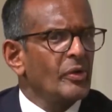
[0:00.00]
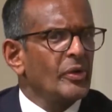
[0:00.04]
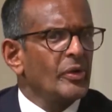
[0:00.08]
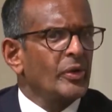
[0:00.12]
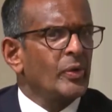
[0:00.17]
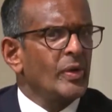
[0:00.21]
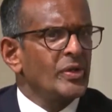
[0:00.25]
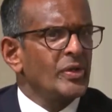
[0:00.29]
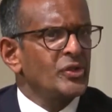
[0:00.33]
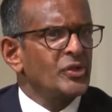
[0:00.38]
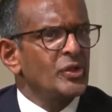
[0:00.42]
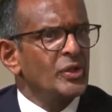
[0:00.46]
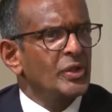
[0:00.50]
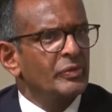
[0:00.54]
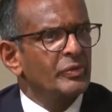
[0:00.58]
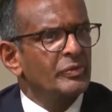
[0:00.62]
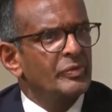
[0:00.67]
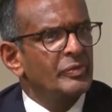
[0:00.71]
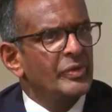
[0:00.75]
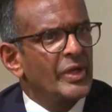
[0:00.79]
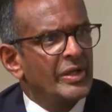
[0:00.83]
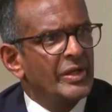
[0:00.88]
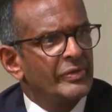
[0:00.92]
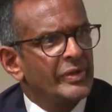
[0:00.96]
the question
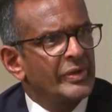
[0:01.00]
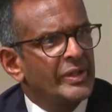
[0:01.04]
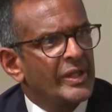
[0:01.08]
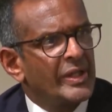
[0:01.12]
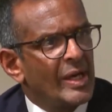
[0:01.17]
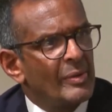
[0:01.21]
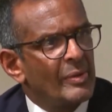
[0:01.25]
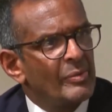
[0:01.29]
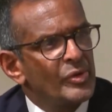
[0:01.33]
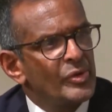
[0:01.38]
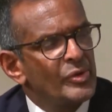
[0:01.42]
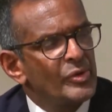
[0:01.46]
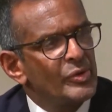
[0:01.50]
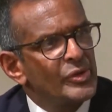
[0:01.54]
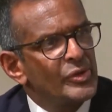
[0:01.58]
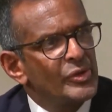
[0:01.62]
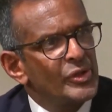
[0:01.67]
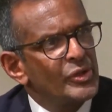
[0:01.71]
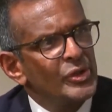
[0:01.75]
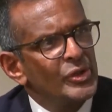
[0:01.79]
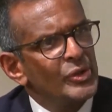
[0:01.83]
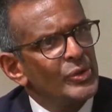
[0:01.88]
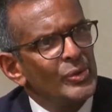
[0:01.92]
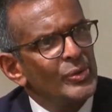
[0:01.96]
of David Cameron,
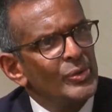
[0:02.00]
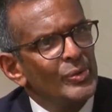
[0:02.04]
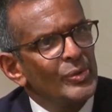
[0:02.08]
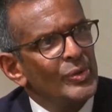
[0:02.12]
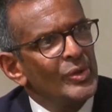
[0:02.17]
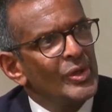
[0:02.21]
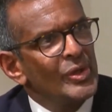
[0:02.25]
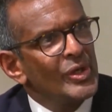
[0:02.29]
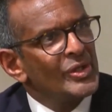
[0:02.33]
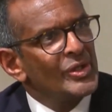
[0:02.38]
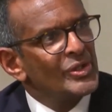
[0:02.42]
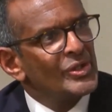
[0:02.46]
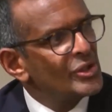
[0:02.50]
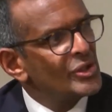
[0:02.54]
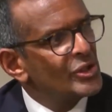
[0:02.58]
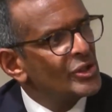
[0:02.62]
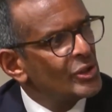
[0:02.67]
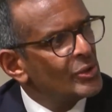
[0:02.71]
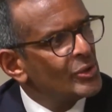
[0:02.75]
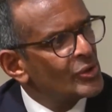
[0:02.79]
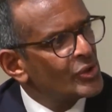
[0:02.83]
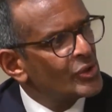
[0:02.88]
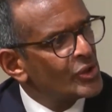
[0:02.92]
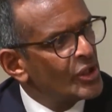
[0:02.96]
did
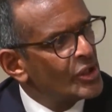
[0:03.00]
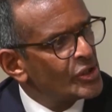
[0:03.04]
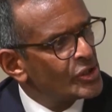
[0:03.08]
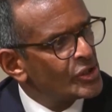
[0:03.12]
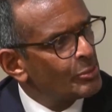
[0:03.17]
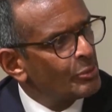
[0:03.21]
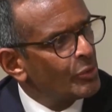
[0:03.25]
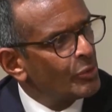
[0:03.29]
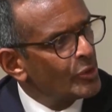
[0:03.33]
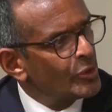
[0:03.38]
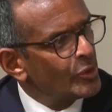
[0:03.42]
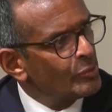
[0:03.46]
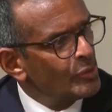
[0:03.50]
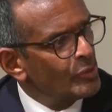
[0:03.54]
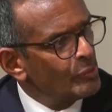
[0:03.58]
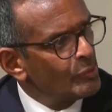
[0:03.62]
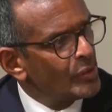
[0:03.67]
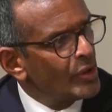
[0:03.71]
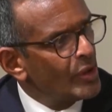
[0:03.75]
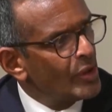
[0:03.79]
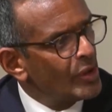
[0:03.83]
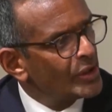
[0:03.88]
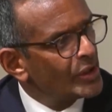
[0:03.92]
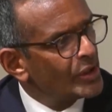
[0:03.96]
you see his
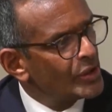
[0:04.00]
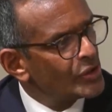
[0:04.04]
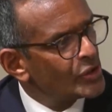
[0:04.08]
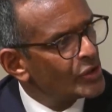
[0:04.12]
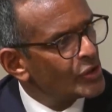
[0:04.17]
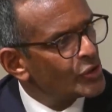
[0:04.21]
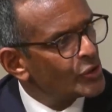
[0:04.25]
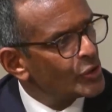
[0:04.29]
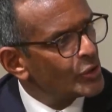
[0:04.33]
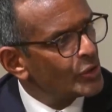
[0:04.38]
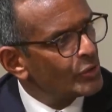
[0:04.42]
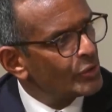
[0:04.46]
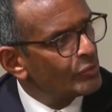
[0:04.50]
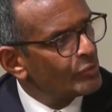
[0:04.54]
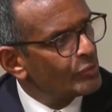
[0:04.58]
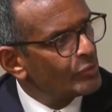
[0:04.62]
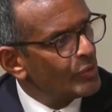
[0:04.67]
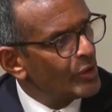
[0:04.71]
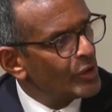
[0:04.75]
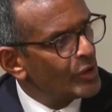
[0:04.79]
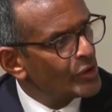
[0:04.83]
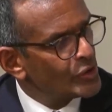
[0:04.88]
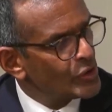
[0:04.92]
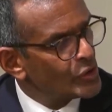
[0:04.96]
appointment partly as a sort of
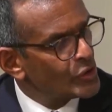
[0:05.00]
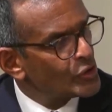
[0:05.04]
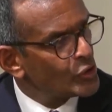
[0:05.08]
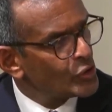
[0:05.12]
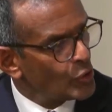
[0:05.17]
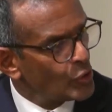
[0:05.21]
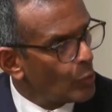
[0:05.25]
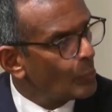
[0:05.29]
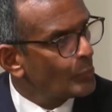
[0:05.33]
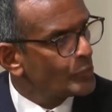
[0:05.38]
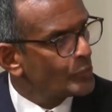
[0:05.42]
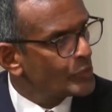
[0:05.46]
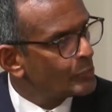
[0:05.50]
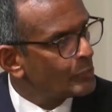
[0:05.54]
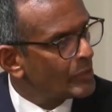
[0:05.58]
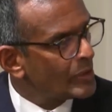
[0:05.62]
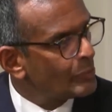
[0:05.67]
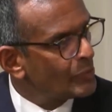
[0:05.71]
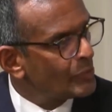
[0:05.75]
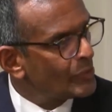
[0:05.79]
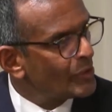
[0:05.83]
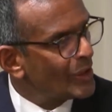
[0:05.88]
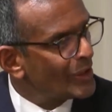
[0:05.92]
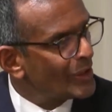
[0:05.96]
as a sop to
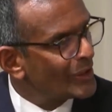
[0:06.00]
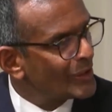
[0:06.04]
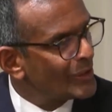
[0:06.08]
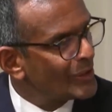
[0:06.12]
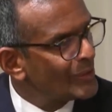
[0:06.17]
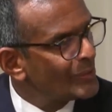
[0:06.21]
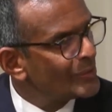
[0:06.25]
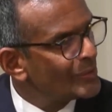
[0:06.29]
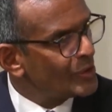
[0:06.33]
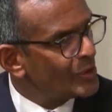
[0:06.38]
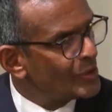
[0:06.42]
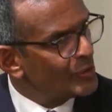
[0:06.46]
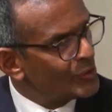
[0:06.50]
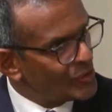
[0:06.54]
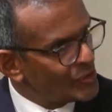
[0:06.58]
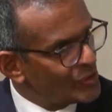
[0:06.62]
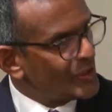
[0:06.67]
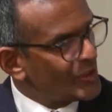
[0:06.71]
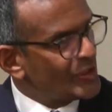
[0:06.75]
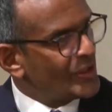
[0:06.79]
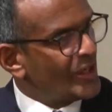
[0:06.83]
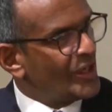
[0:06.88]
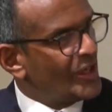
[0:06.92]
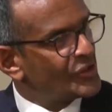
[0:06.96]
people like you? Did you
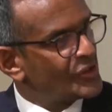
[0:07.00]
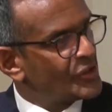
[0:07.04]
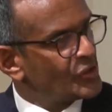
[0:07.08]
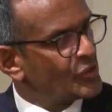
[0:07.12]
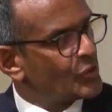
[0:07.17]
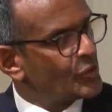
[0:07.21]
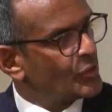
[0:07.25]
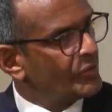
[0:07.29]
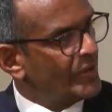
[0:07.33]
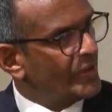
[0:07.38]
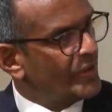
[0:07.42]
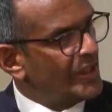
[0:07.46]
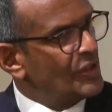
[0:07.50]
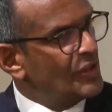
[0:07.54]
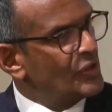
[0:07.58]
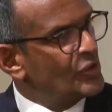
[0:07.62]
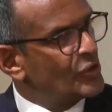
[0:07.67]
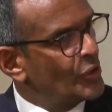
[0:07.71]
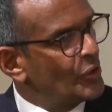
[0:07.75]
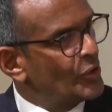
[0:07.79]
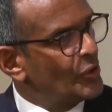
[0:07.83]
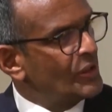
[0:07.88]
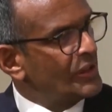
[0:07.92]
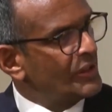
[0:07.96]
see that as a sort of
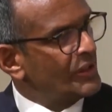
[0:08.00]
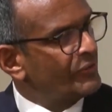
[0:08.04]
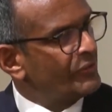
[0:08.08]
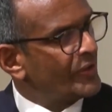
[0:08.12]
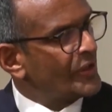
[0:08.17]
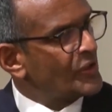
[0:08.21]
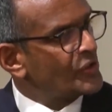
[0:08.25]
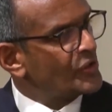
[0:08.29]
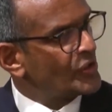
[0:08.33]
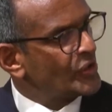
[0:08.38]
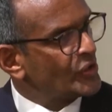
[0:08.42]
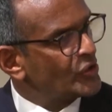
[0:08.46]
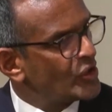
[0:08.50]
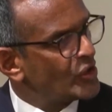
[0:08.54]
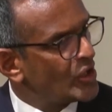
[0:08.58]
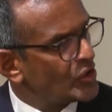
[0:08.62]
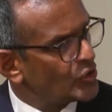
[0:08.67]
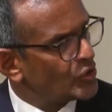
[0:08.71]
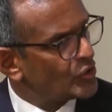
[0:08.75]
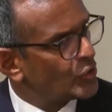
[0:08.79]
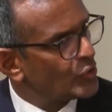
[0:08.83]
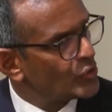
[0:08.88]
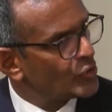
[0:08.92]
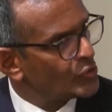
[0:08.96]
internally facing
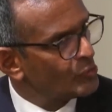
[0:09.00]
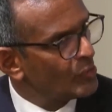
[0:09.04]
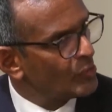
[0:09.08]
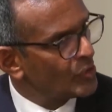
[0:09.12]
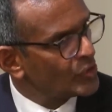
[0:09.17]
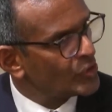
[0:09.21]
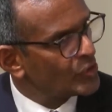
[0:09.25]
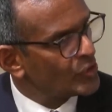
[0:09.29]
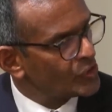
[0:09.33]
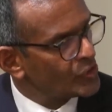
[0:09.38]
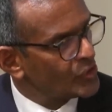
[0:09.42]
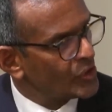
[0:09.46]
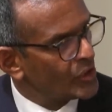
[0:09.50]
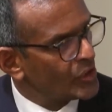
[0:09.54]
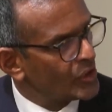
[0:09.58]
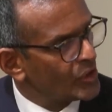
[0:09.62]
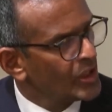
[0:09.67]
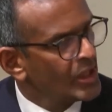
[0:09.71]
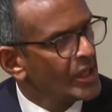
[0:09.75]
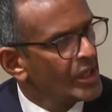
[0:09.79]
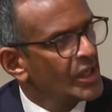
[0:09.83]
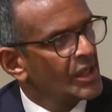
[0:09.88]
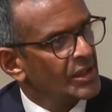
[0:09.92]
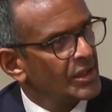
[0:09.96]
gesture as much as a
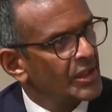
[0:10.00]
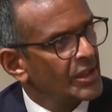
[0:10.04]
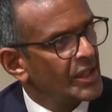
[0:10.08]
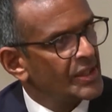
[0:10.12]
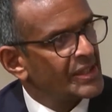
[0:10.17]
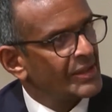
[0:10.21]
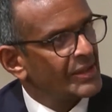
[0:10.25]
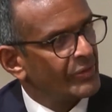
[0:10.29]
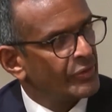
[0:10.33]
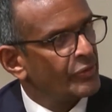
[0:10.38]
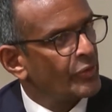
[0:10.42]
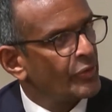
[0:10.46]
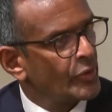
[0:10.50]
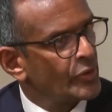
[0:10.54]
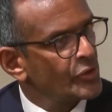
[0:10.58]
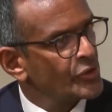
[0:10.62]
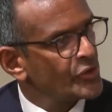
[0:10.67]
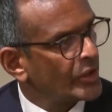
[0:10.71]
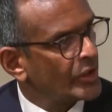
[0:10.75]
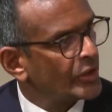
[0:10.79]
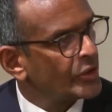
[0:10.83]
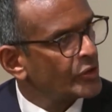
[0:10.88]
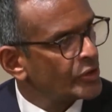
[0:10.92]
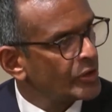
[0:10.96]
let's have a foreign
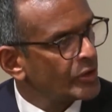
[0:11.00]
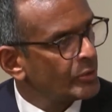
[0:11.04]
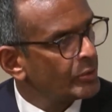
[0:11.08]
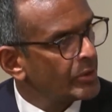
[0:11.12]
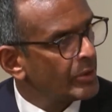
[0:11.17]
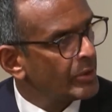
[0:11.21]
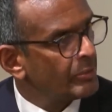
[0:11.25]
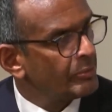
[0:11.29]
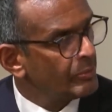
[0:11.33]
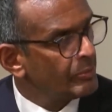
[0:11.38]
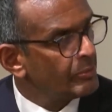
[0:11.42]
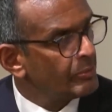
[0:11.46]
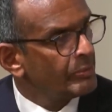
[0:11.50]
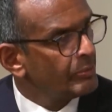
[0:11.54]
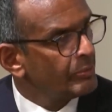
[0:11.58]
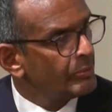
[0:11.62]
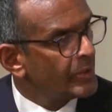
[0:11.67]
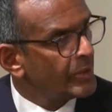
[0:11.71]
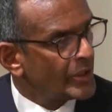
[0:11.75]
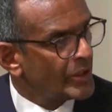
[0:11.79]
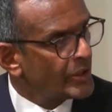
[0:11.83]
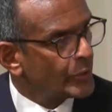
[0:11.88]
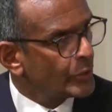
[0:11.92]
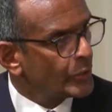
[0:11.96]
secretary with a
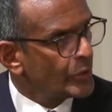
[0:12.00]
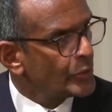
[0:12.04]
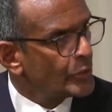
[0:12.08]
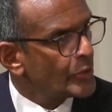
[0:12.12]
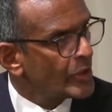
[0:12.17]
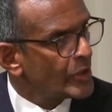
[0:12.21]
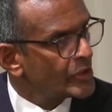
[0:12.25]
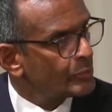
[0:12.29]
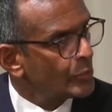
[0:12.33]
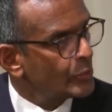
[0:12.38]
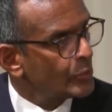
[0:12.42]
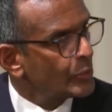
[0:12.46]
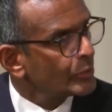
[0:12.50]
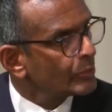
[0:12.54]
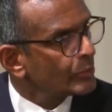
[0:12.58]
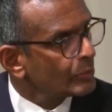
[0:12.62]
bloody good address book?